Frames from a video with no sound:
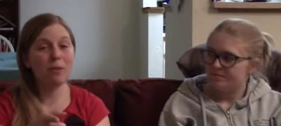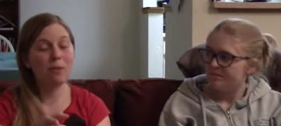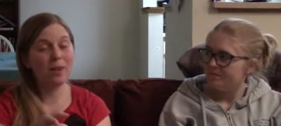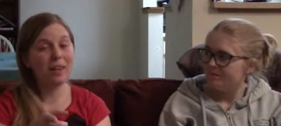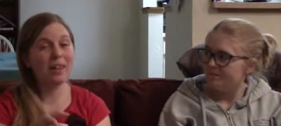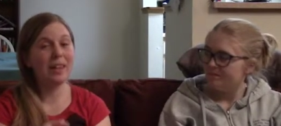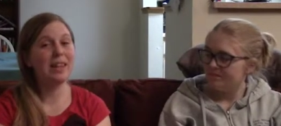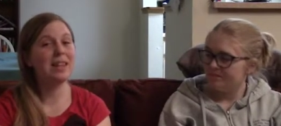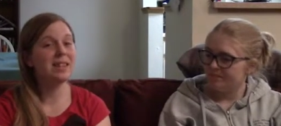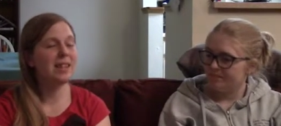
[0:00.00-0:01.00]
Speaker 1: it funny that
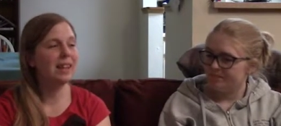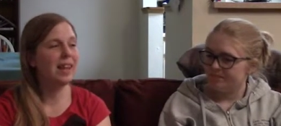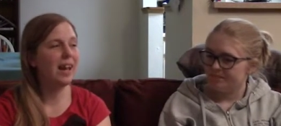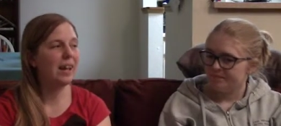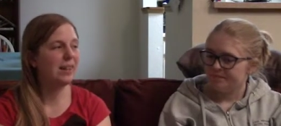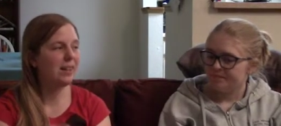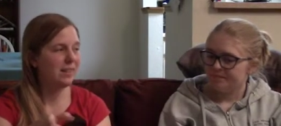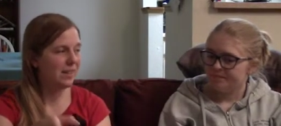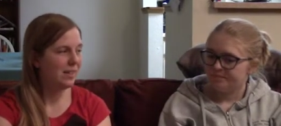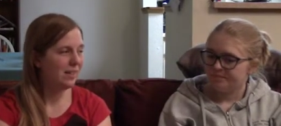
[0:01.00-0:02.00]
he said that.
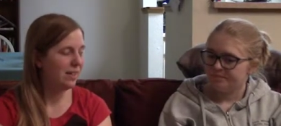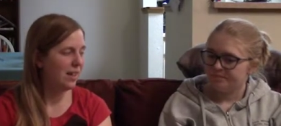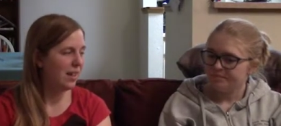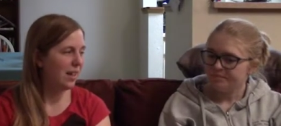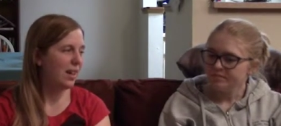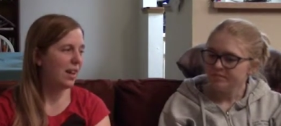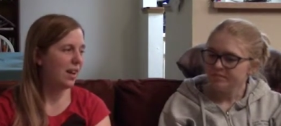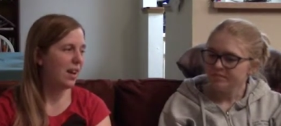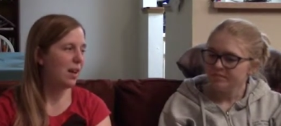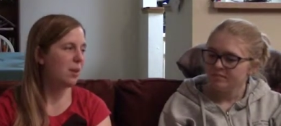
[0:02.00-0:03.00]

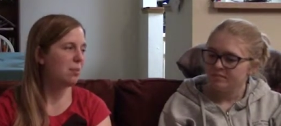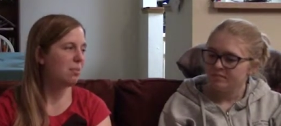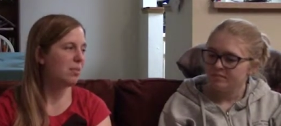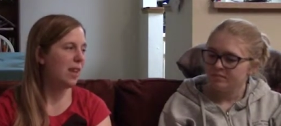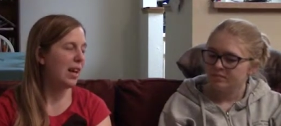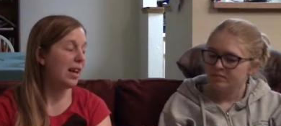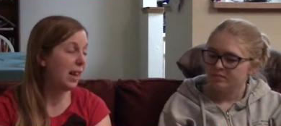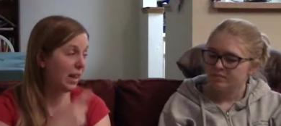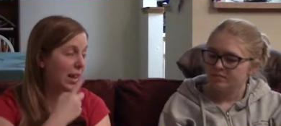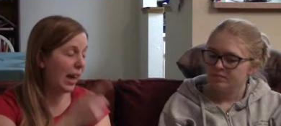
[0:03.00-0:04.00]
Um, that
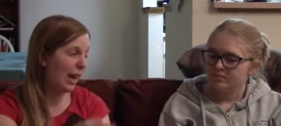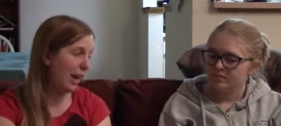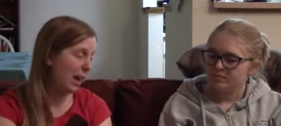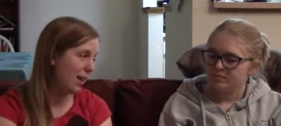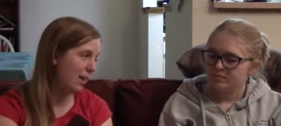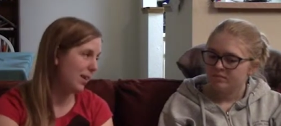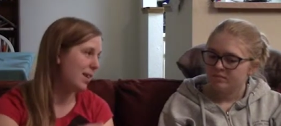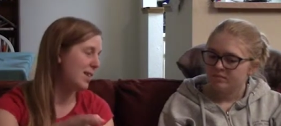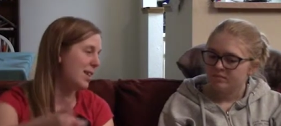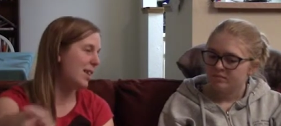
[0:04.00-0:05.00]
he can.
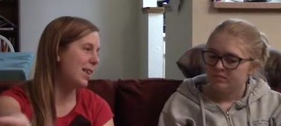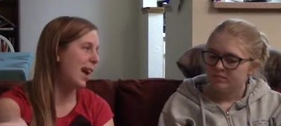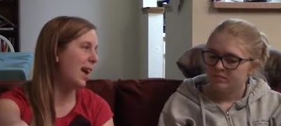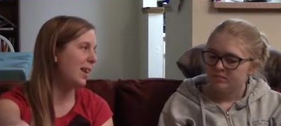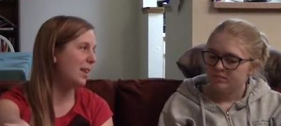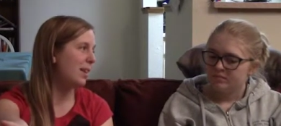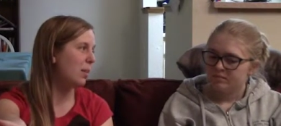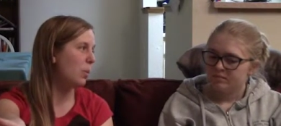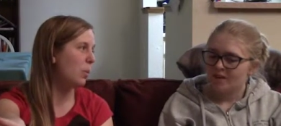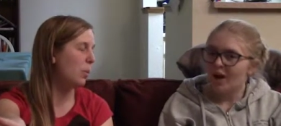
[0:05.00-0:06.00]
He said that.
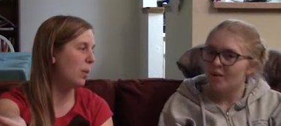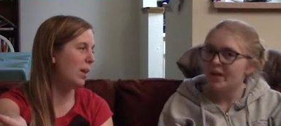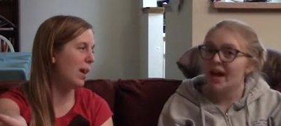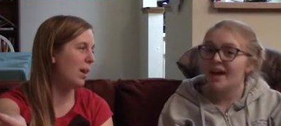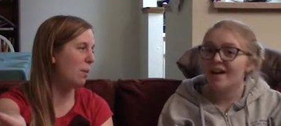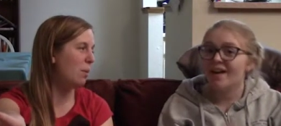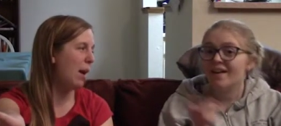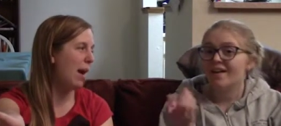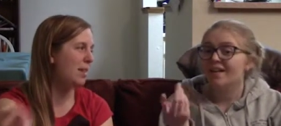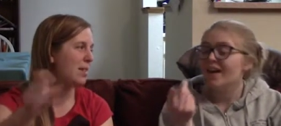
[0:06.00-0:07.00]
Speaker 2: Oh
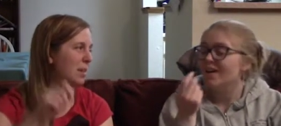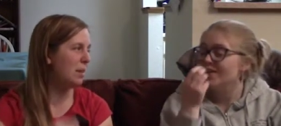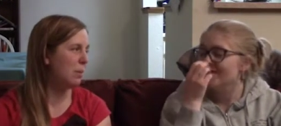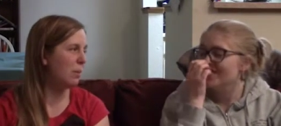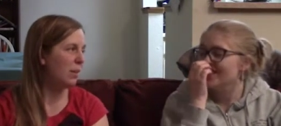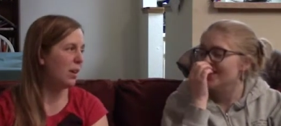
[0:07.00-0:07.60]
yeah! I noticed